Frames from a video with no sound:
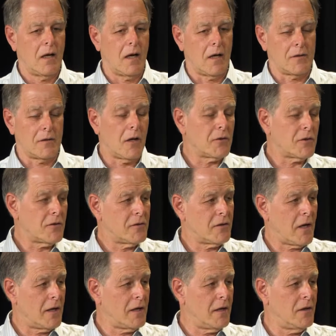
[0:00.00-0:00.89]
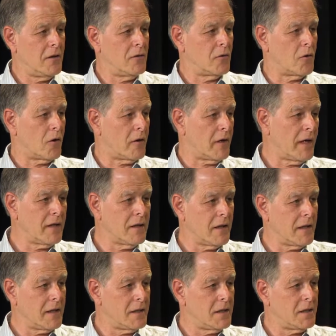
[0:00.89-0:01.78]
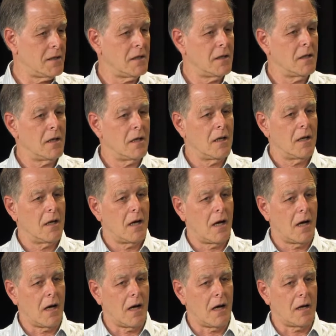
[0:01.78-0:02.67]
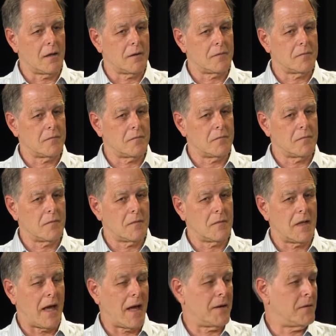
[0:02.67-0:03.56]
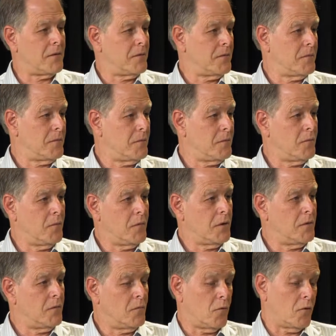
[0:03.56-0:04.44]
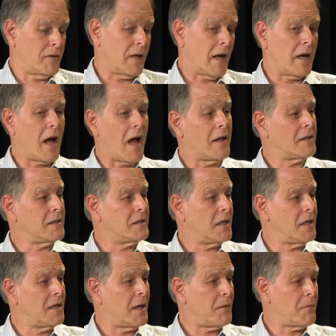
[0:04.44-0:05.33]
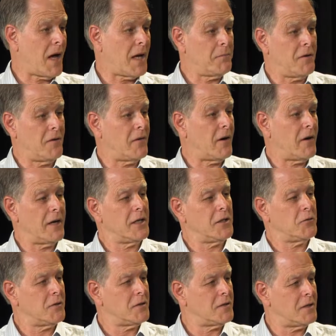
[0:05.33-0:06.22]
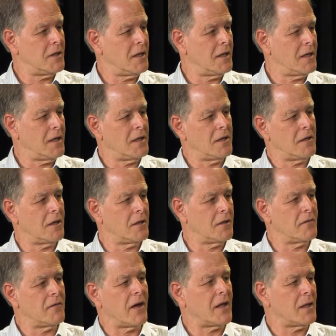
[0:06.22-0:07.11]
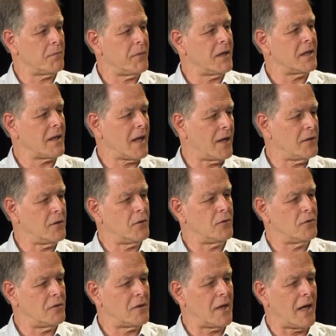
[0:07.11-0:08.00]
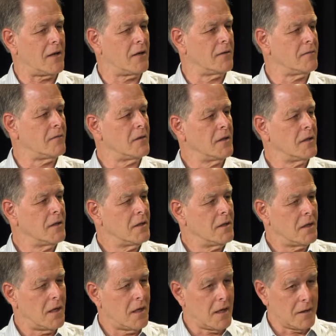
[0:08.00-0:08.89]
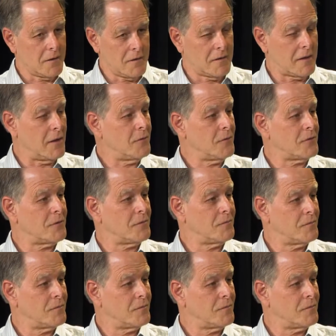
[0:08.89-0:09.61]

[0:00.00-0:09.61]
social studies or English uh, that or psychology that might be very interested in developing that new set of skills.